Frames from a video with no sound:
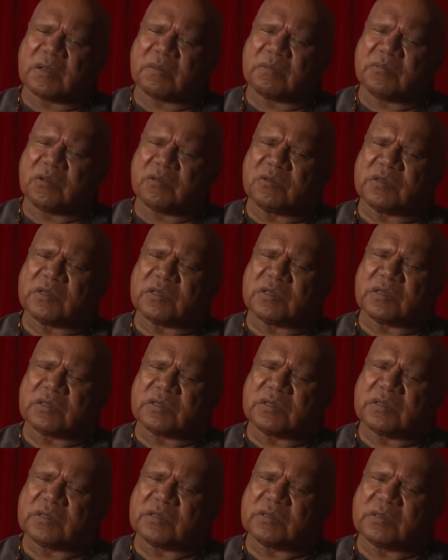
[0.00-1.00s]
music
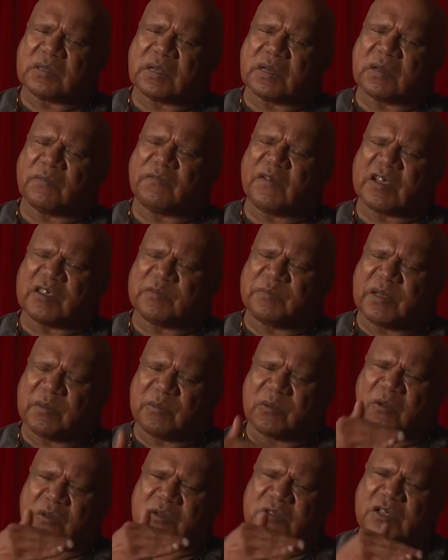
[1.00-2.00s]
it affects
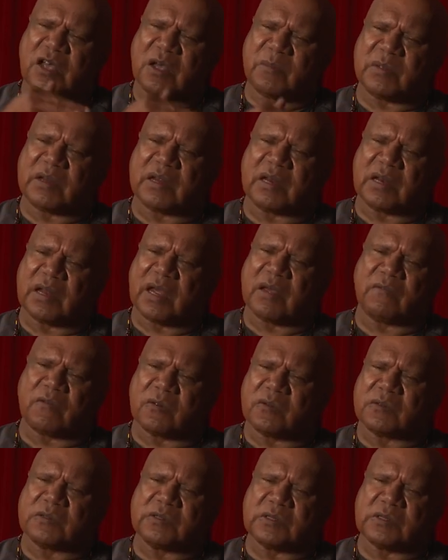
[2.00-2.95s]
people on so many levels,